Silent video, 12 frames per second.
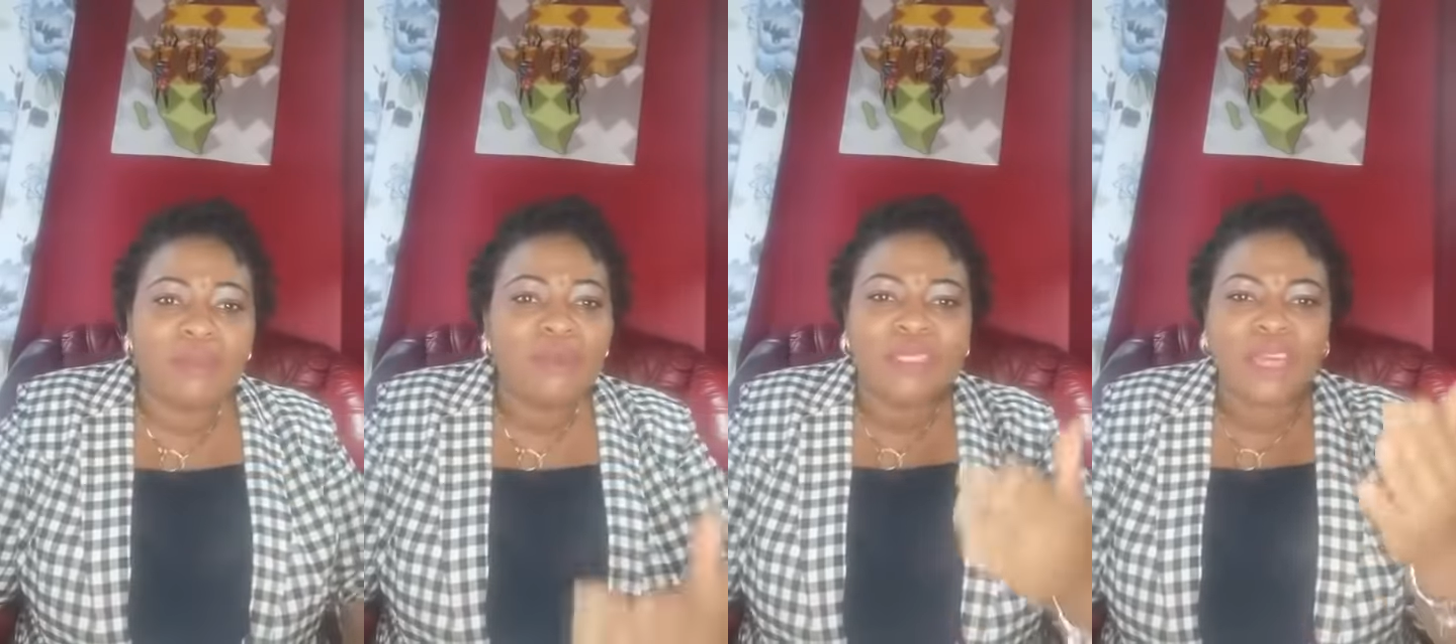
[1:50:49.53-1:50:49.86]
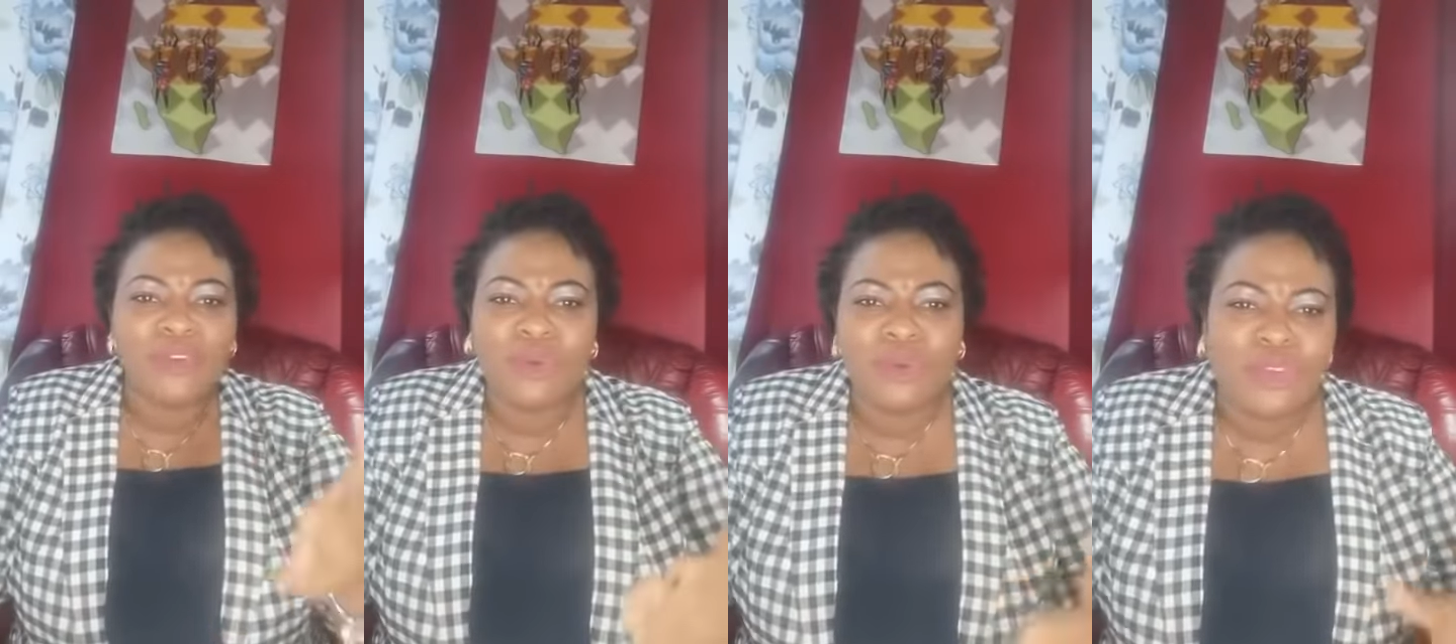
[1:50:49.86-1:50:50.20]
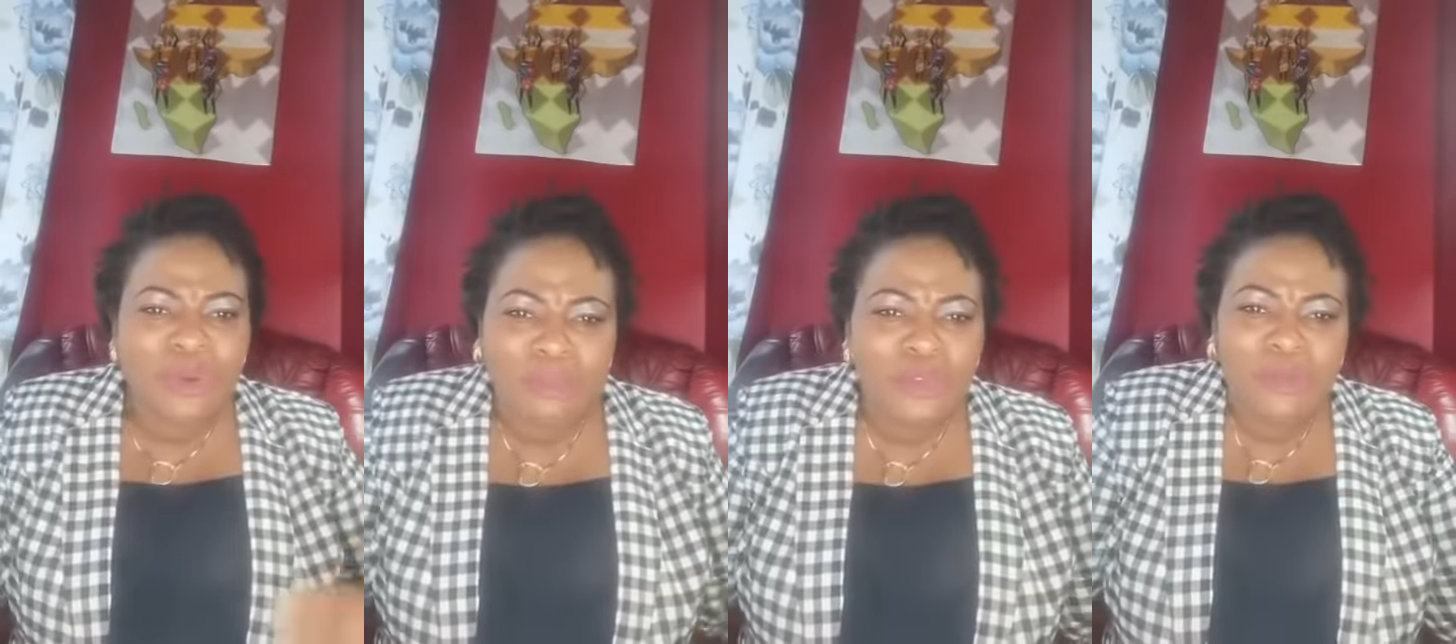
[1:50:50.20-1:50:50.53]
who said, no,
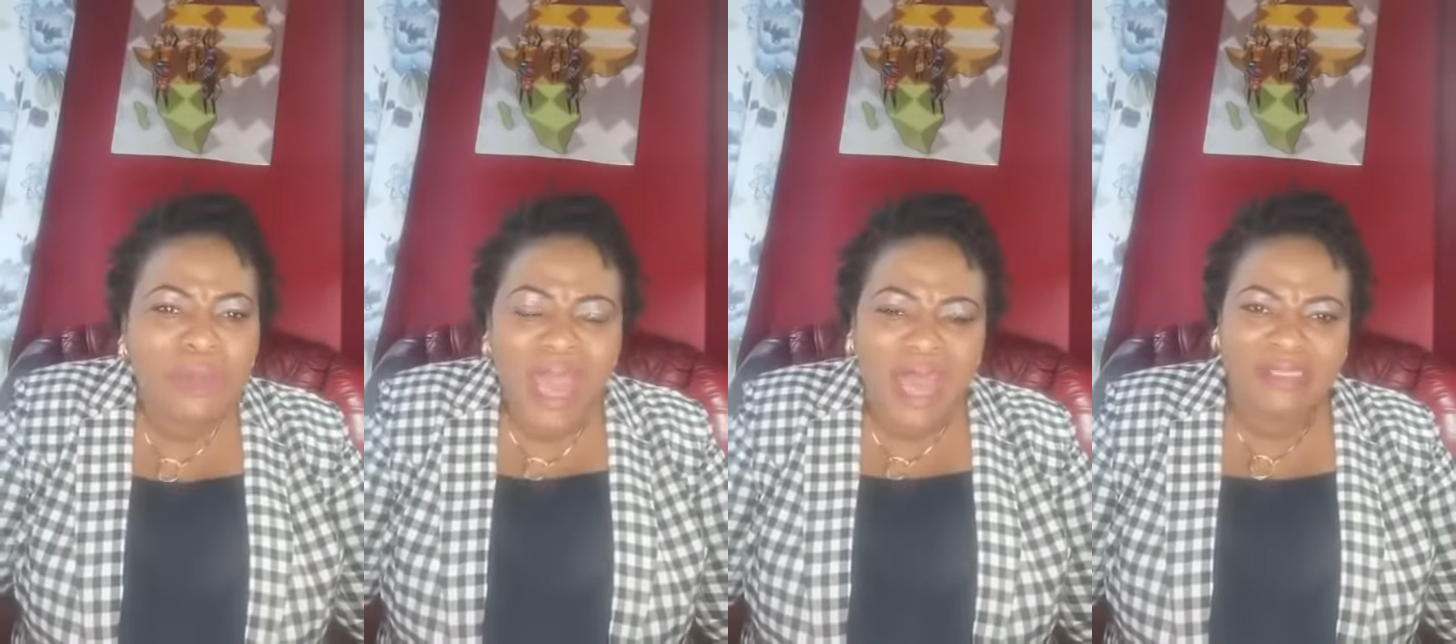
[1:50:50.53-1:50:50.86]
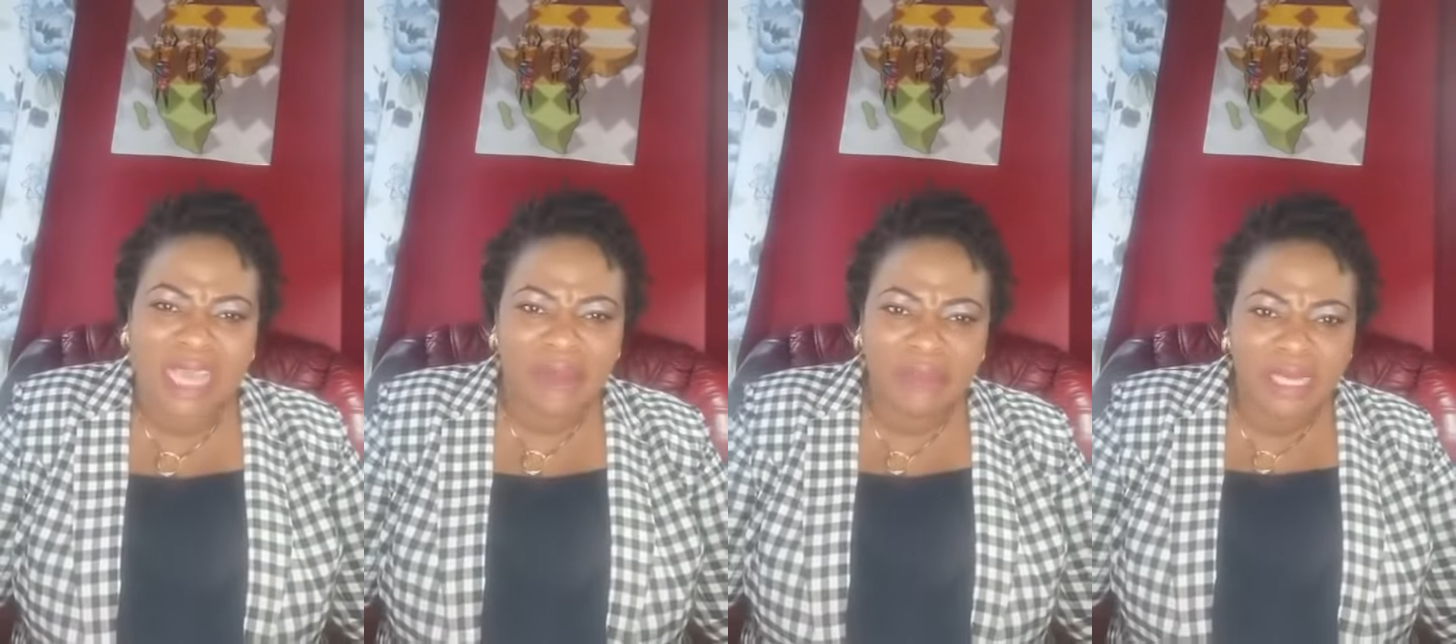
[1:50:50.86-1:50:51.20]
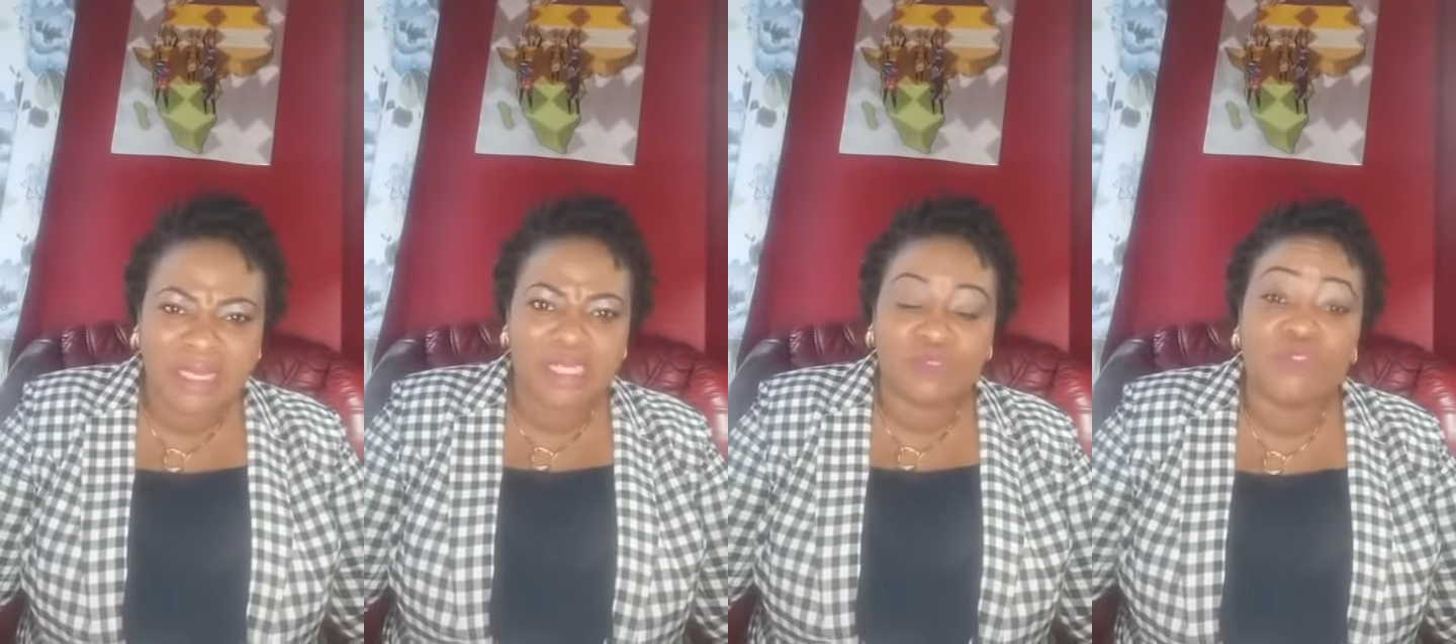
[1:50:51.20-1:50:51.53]
you may have
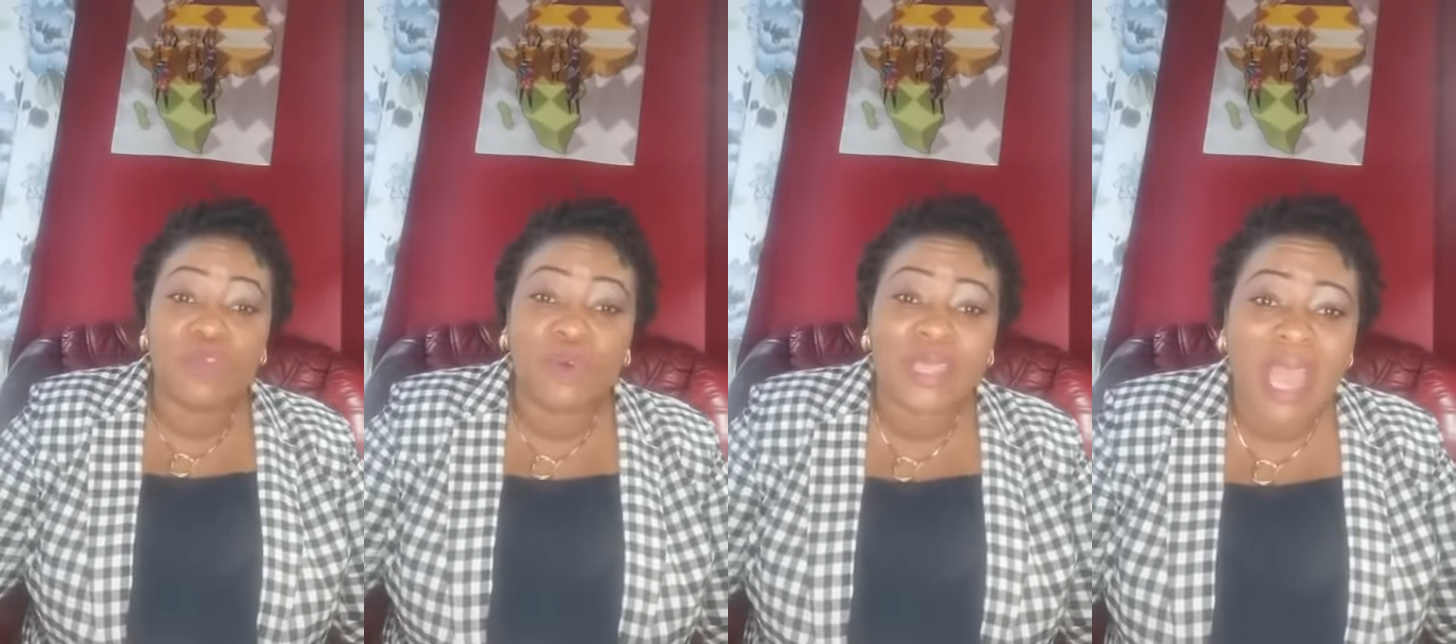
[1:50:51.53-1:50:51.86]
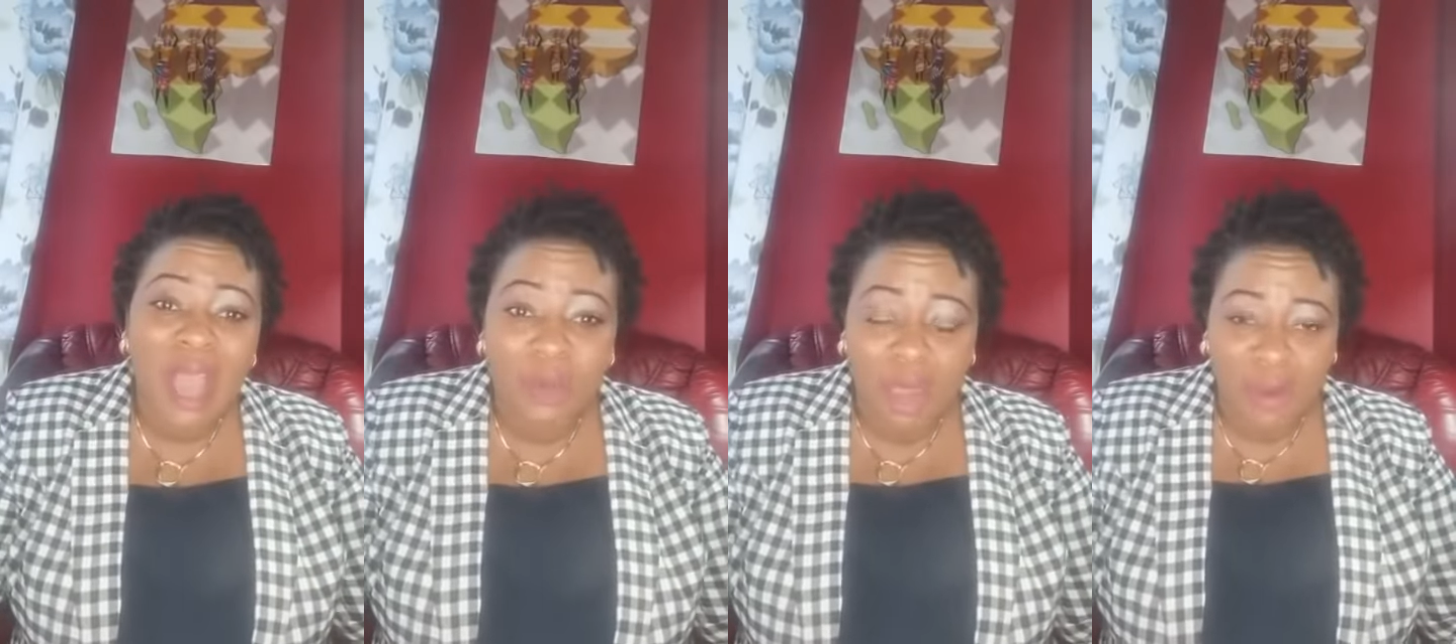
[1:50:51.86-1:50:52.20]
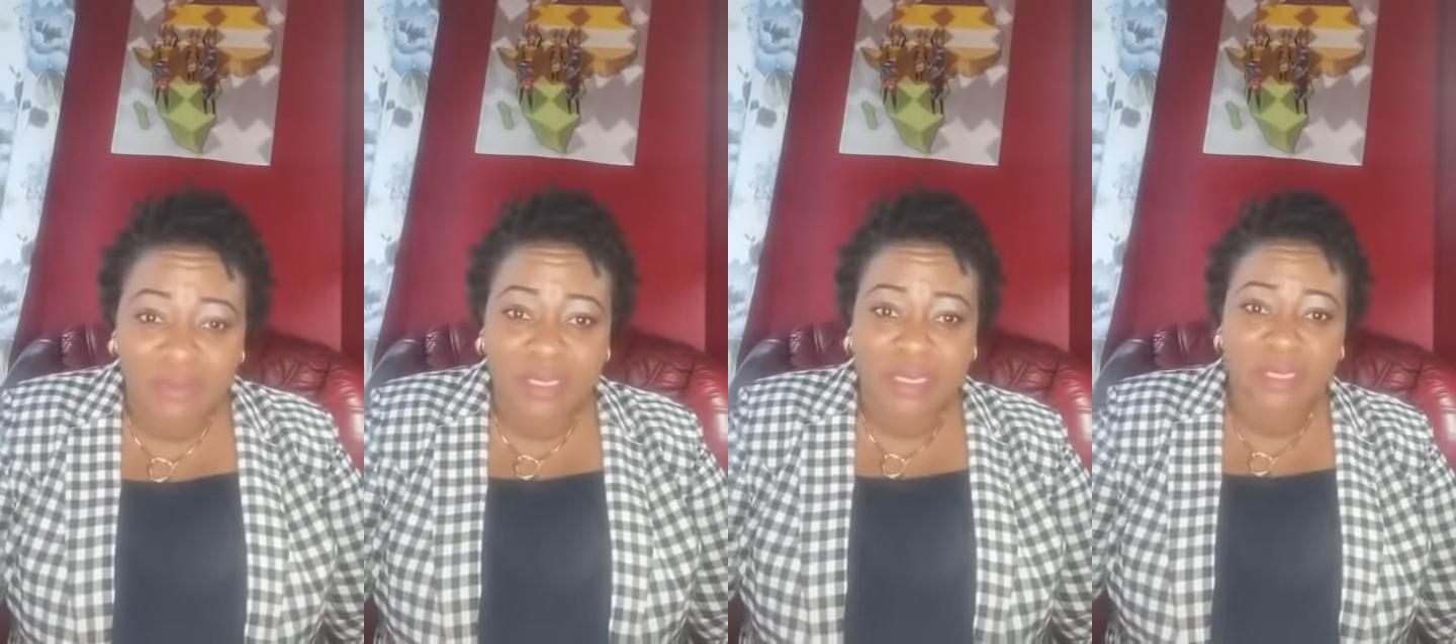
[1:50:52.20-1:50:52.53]
diabetes, you're only aware
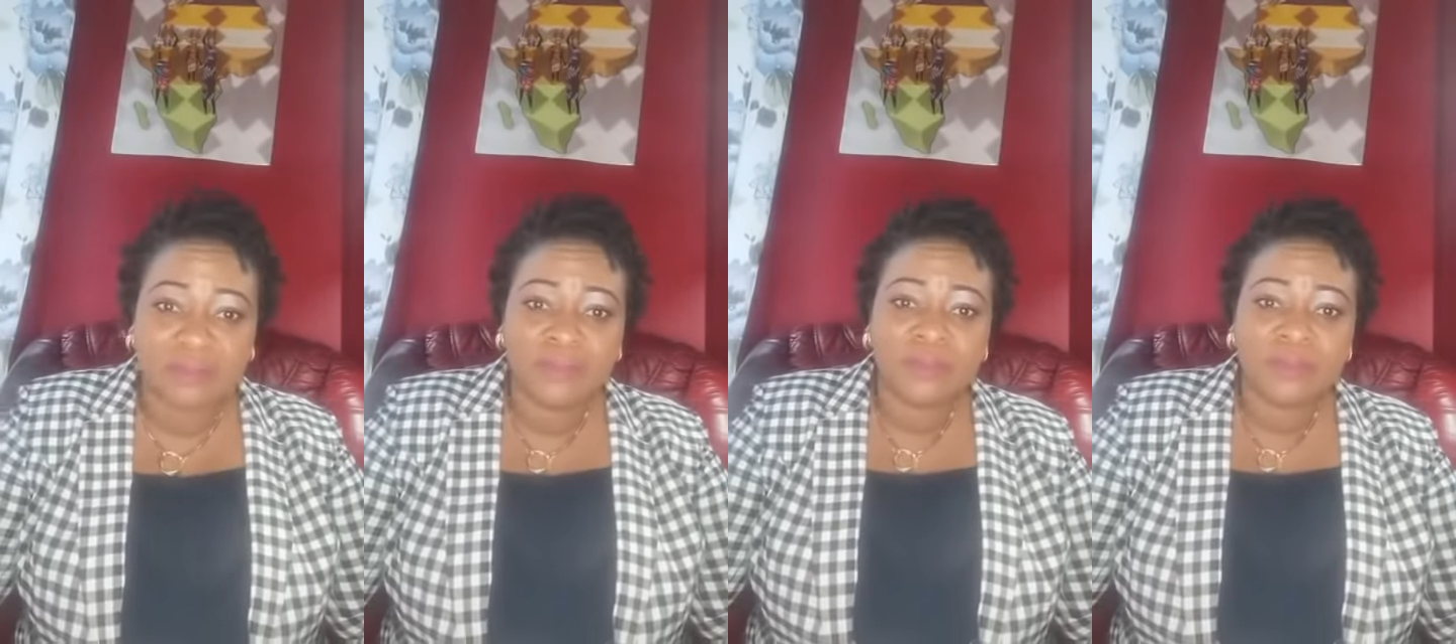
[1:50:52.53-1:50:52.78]
of it.